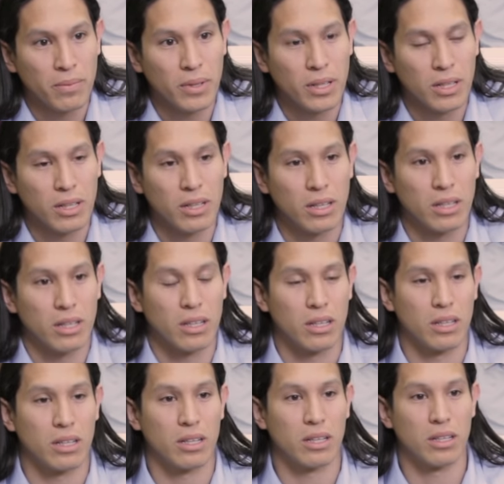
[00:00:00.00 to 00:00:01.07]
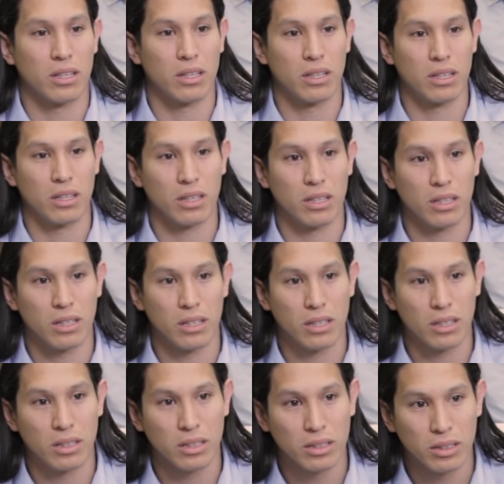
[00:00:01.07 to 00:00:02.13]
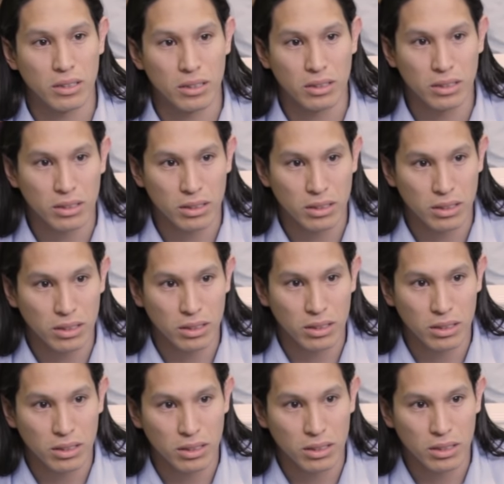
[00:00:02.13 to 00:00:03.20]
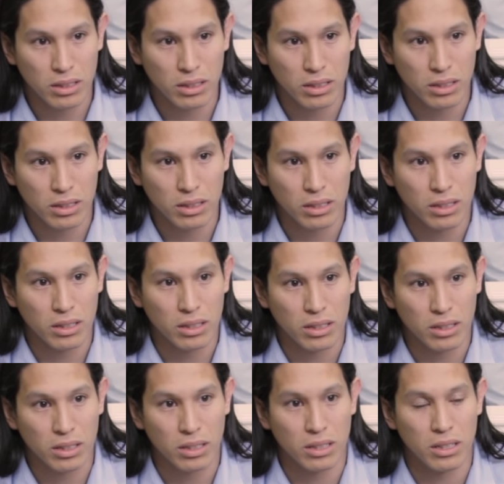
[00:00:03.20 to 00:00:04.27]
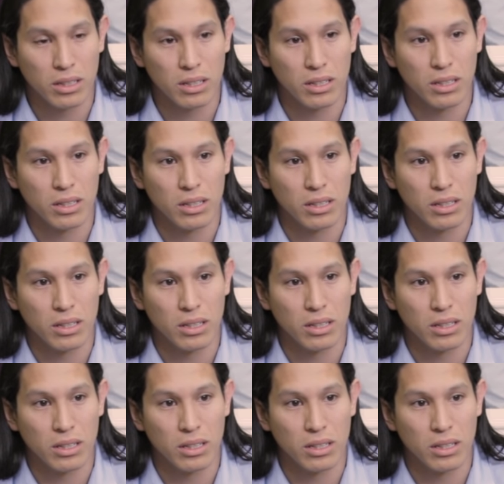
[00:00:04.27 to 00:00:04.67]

[no speech]